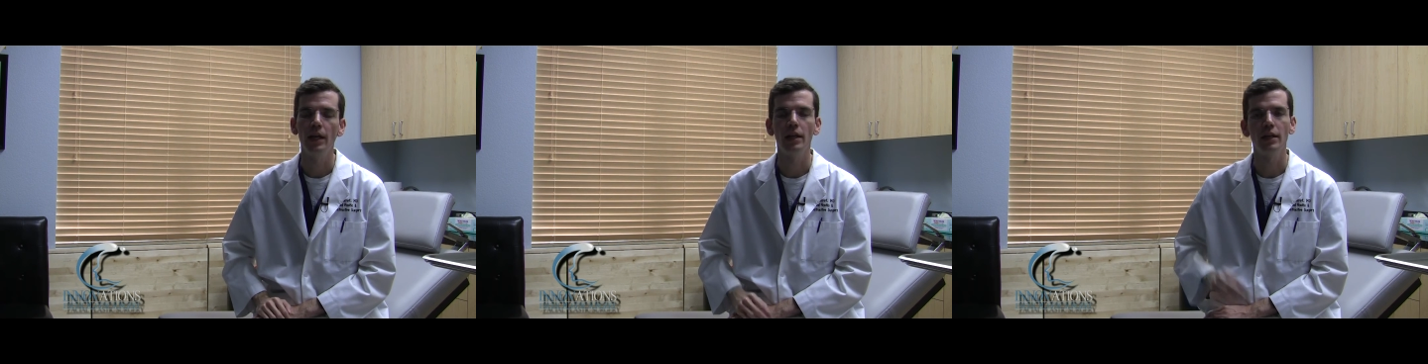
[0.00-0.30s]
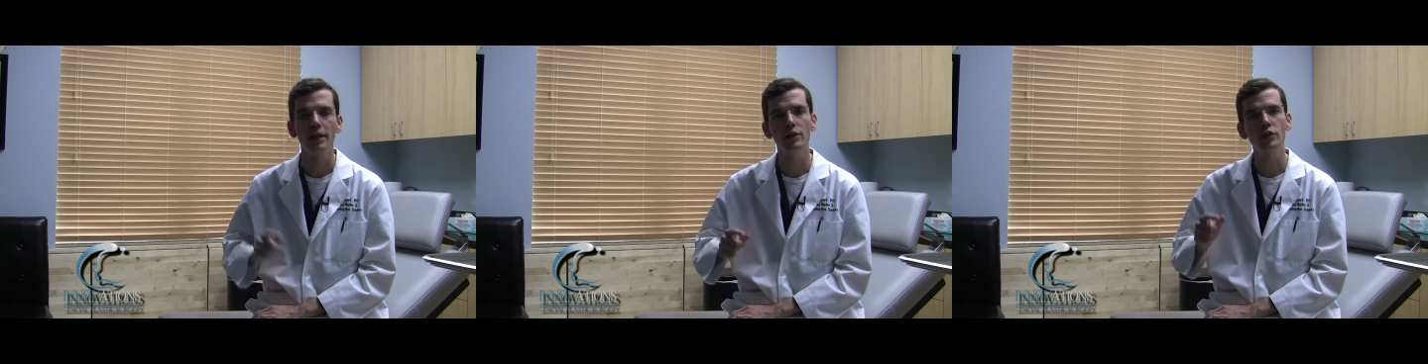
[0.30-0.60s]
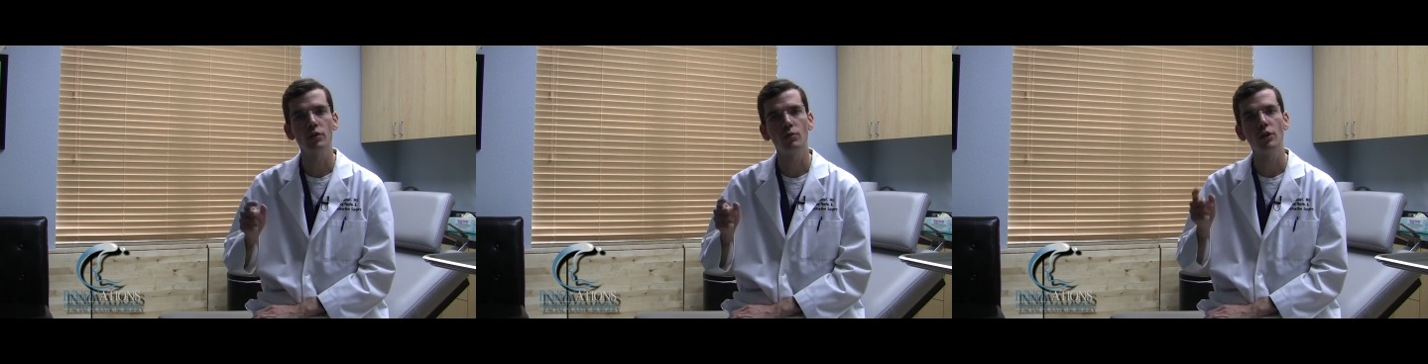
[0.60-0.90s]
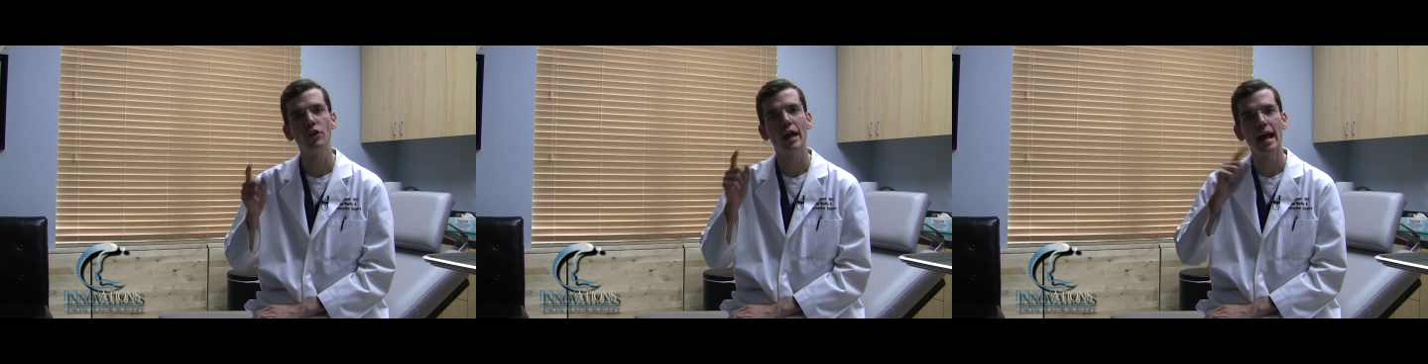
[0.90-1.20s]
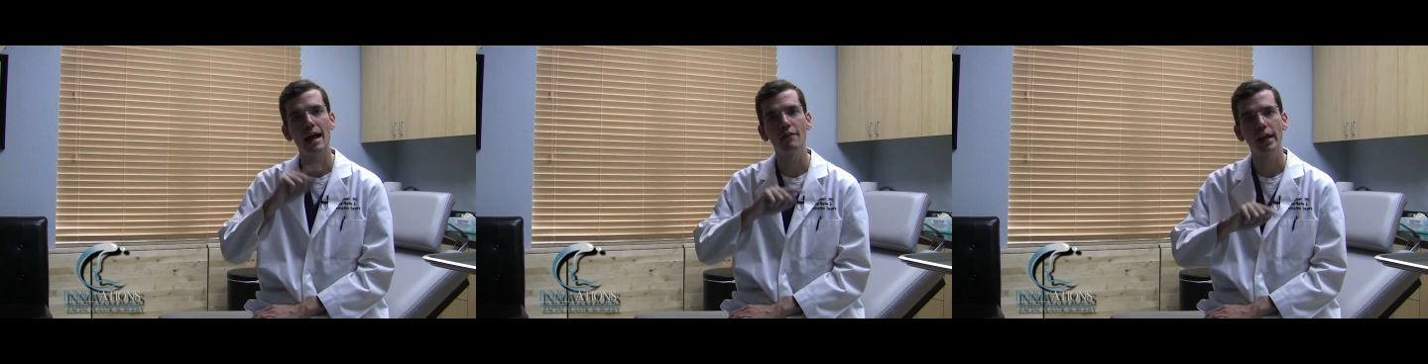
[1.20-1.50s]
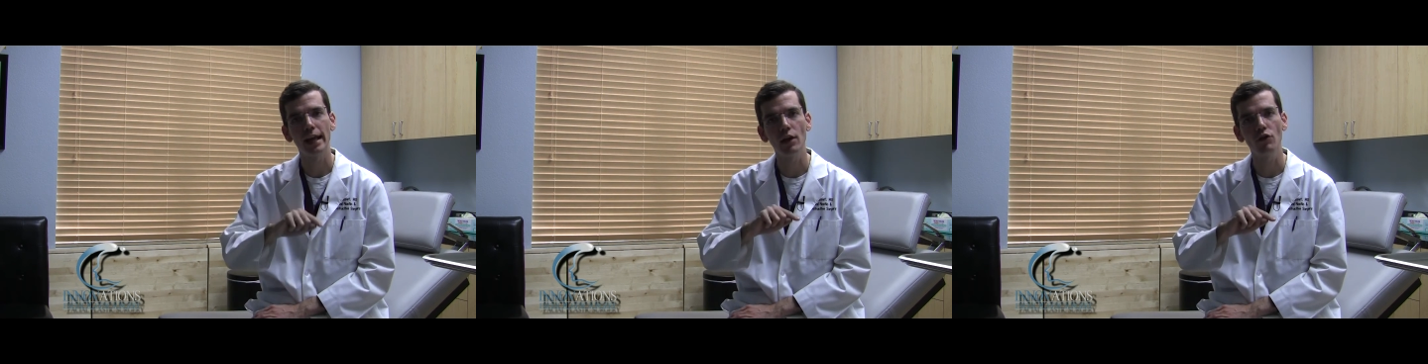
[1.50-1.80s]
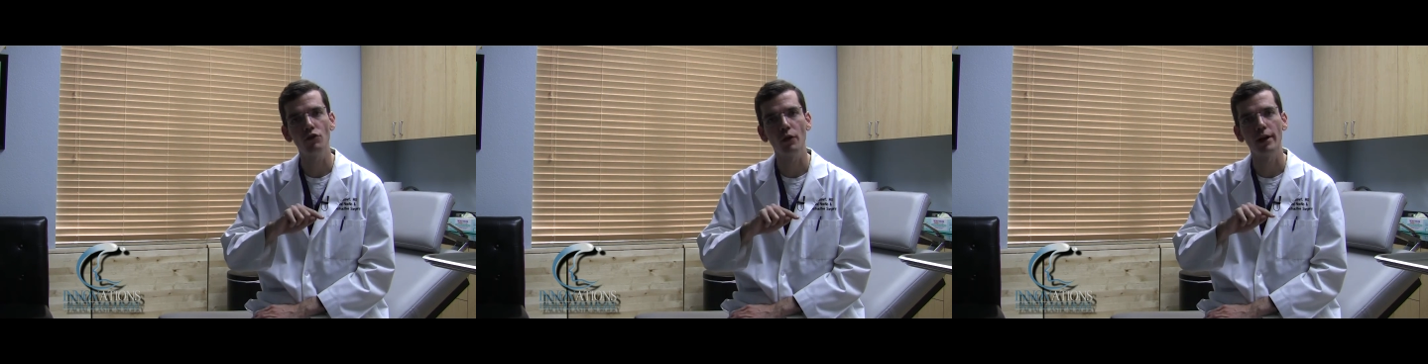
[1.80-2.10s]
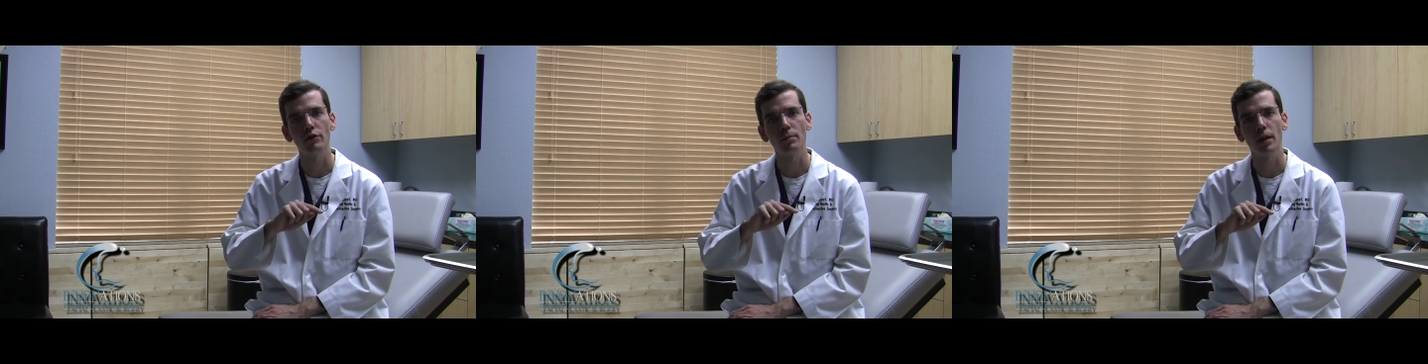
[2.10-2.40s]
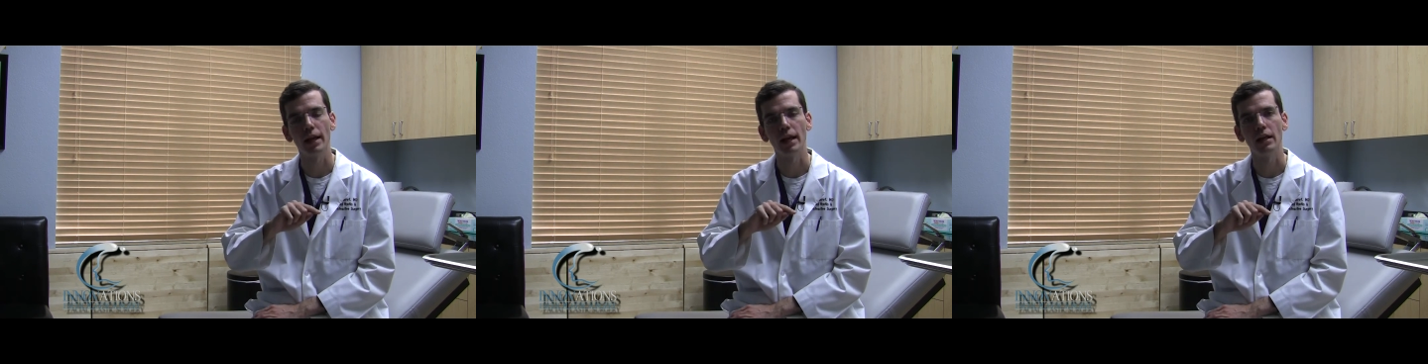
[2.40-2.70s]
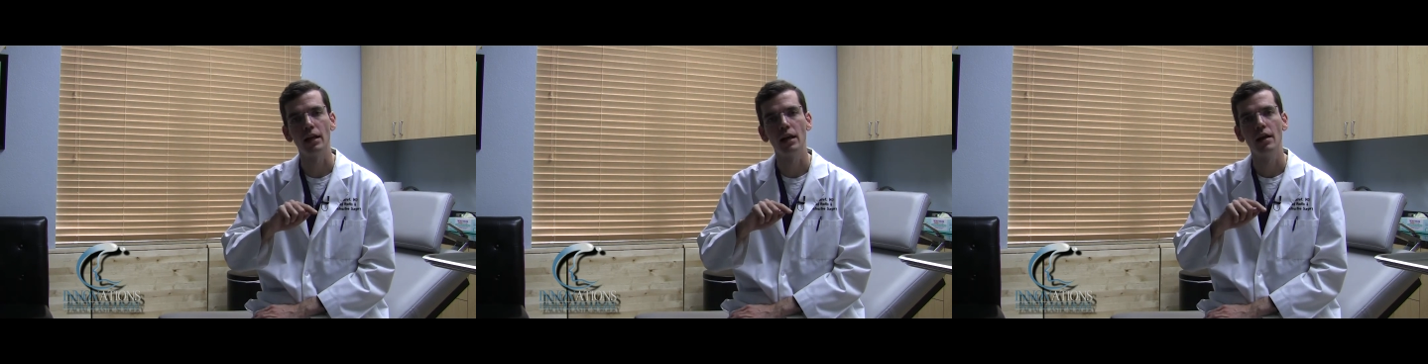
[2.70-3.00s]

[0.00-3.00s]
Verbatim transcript: In addition, when you have a hair transplant,